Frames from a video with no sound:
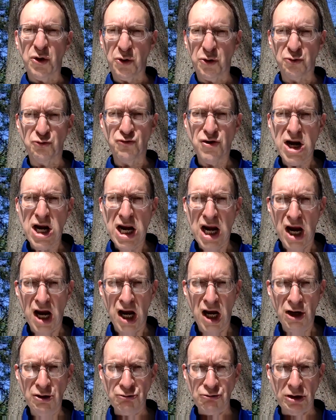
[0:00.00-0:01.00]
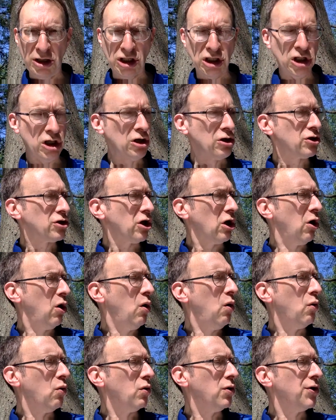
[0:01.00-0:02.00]
300 years
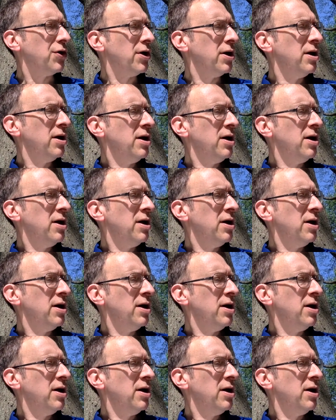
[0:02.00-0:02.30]
old.